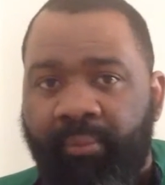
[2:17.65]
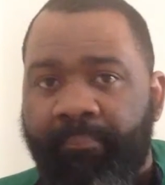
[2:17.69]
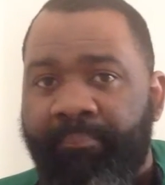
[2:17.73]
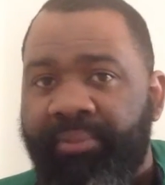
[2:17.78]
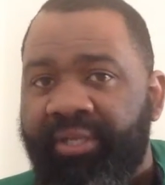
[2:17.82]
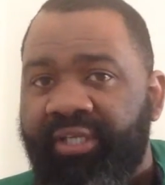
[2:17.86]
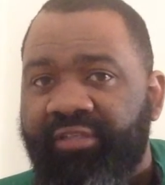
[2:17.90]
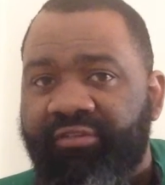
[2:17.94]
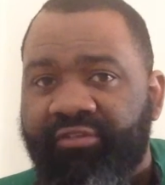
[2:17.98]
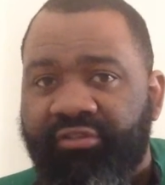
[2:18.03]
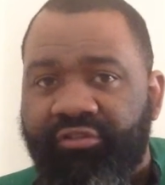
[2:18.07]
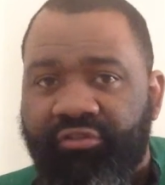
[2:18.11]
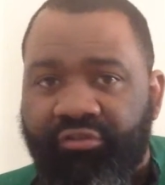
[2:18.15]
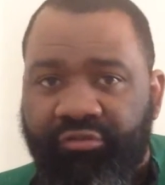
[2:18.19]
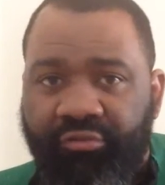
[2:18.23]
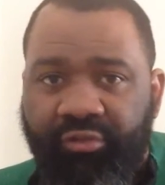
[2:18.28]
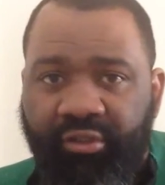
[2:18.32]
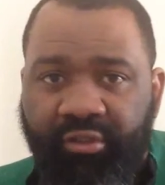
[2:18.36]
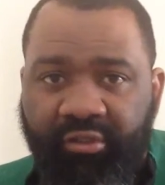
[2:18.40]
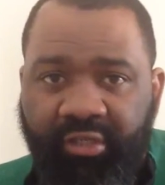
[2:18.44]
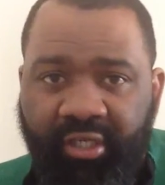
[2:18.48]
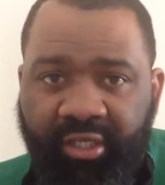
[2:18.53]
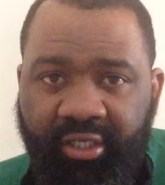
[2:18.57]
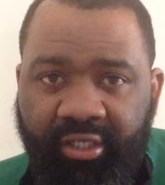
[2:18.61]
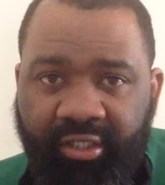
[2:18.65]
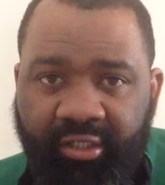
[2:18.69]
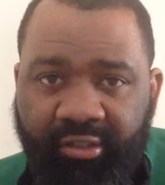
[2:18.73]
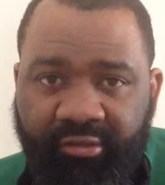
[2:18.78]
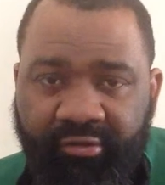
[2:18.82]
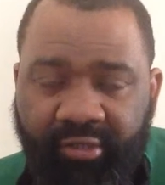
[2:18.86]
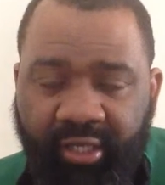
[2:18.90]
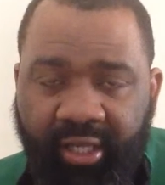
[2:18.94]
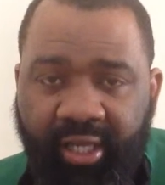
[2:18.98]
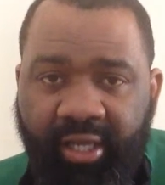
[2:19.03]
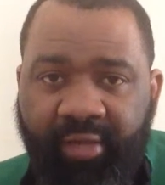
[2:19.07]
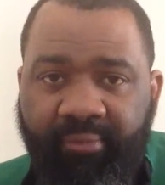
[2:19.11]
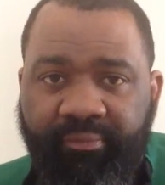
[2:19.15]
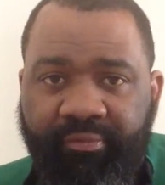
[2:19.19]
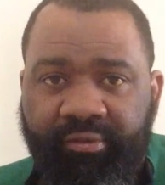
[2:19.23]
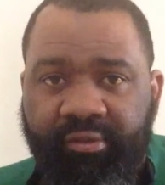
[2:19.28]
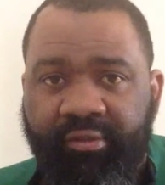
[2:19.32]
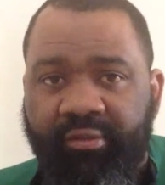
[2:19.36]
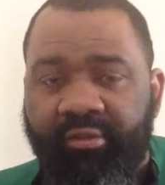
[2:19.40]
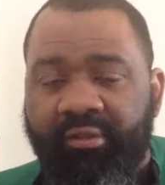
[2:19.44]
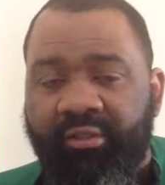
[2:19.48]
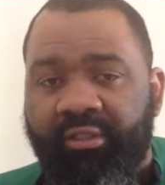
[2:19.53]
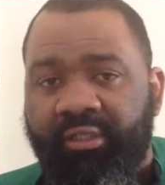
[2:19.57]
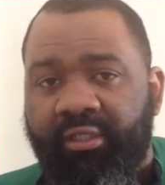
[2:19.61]
busy street that is,
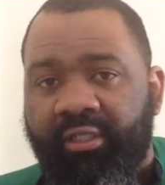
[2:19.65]
Hampton.